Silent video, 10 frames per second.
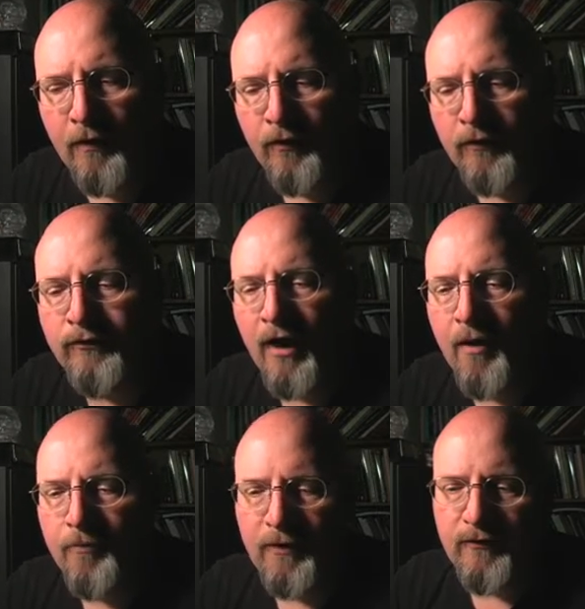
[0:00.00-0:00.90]
the
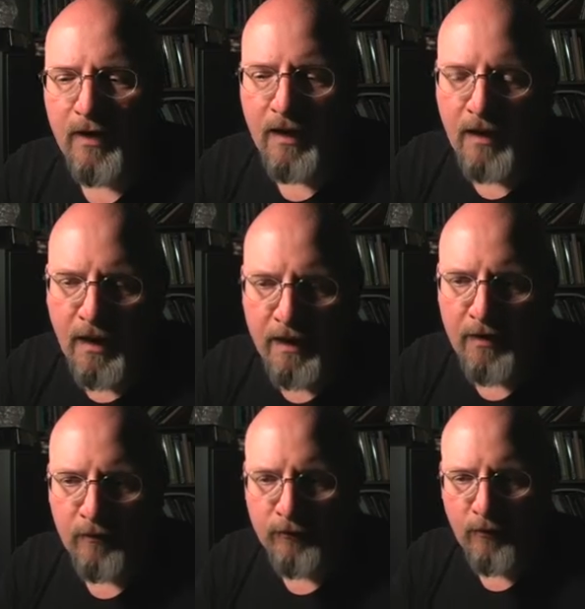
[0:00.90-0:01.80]
zombies that I
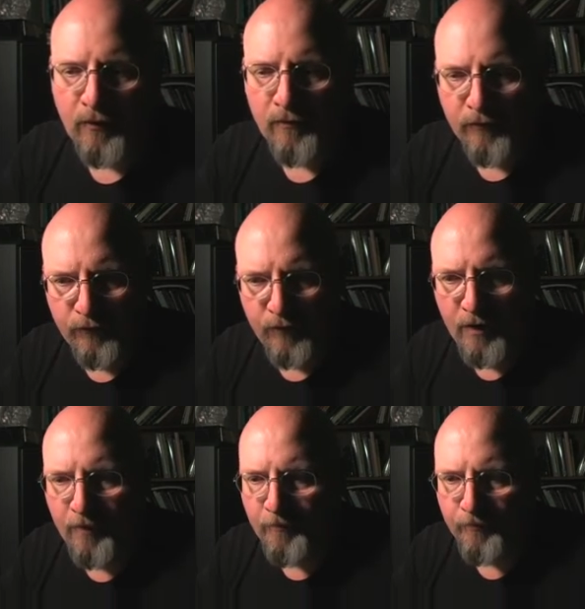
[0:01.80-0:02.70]
like are sort of.
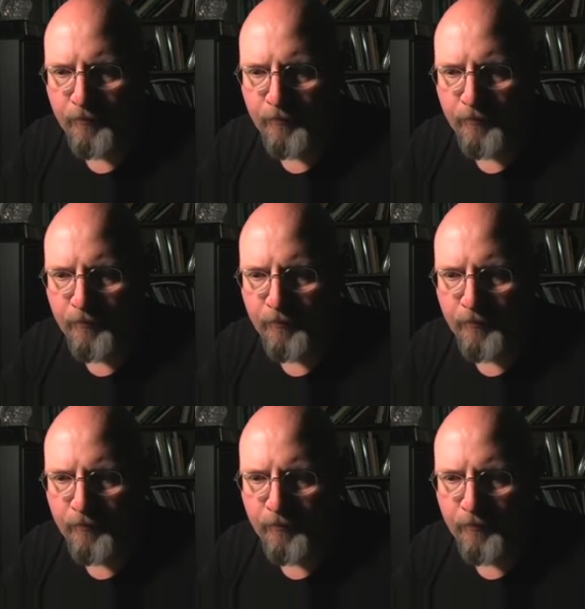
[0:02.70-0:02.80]
Um,